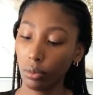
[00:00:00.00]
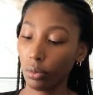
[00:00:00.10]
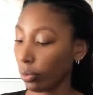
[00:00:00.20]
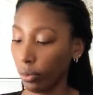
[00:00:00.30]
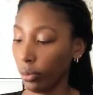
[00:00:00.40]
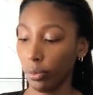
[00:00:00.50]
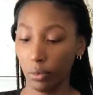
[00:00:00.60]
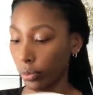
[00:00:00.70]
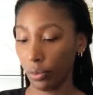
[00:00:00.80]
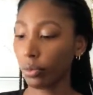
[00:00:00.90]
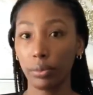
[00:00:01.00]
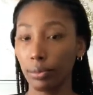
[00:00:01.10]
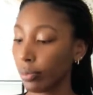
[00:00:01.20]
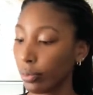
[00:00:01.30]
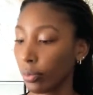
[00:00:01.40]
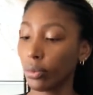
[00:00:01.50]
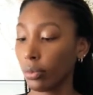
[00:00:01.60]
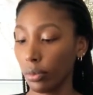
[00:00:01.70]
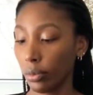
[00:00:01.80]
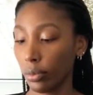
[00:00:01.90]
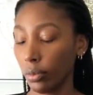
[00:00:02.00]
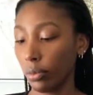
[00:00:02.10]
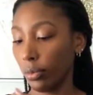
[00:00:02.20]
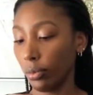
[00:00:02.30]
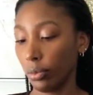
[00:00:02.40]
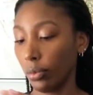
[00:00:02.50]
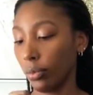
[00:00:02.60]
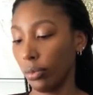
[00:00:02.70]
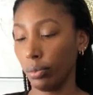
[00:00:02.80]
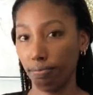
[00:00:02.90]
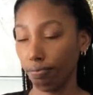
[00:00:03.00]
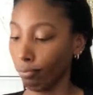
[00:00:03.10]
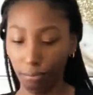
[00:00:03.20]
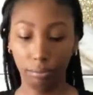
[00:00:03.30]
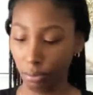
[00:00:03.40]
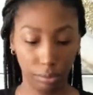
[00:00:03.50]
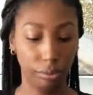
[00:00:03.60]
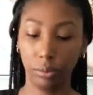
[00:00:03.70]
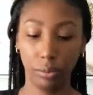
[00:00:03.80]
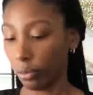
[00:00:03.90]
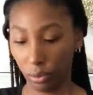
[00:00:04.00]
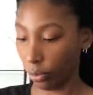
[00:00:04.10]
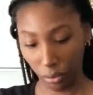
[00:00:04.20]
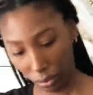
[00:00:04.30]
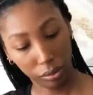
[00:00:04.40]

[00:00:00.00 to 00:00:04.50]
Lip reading: The paper labels we're going to remove also, but they're not going to come off completely.